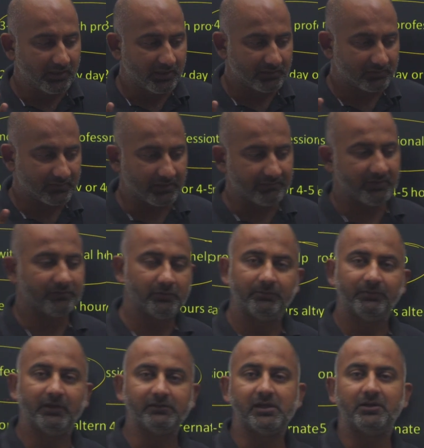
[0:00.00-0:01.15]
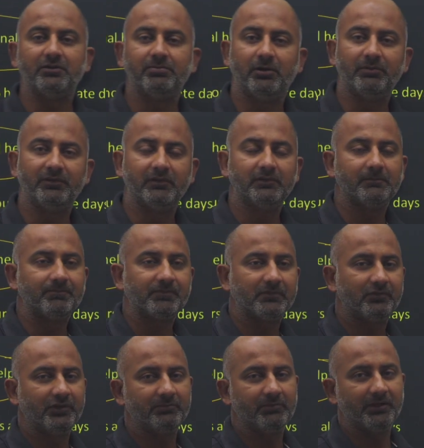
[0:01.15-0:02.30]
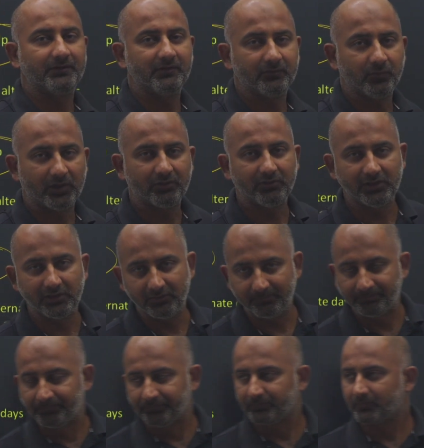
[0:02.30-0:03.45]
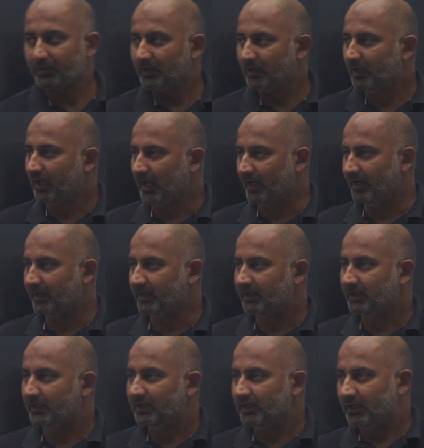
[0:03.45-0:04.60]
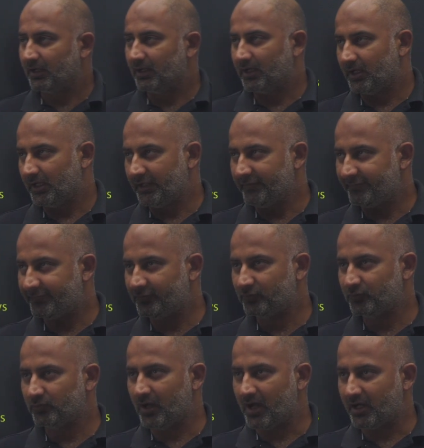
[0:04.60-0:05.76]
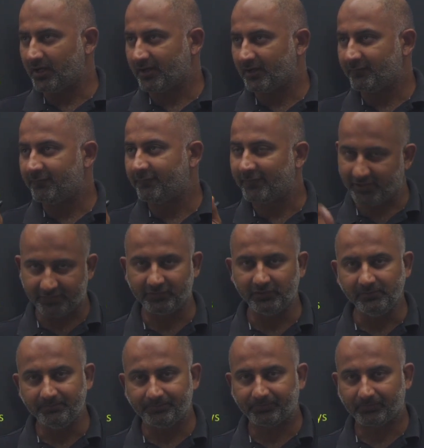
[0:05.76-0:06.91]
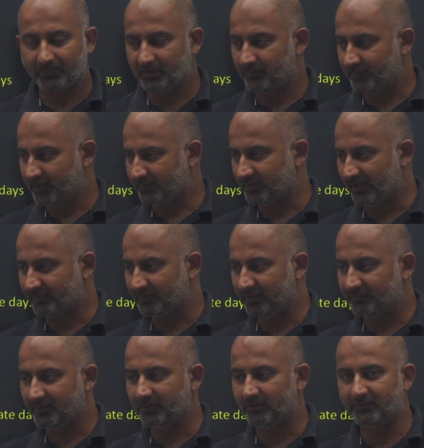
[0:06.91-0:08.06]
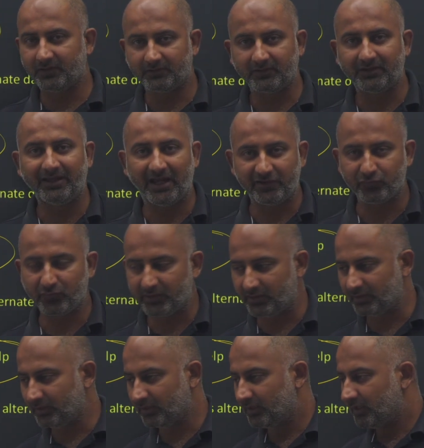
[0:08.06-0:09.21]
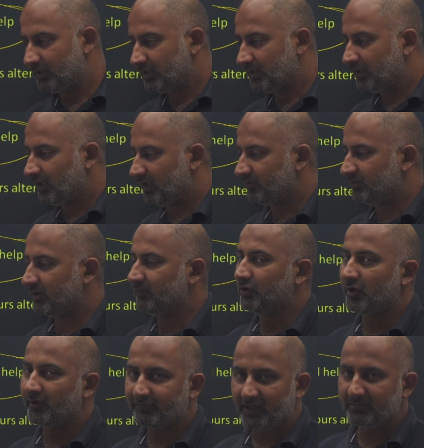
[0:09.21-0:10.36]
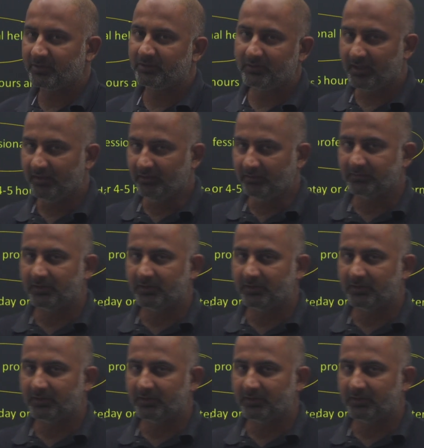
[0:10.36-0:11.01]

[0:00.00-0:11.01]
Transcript: Stay away from such kind of promises. 3 months is what you need. And if you are a fresher as in, let's say you're just graduating and you have a lot of time at your hand,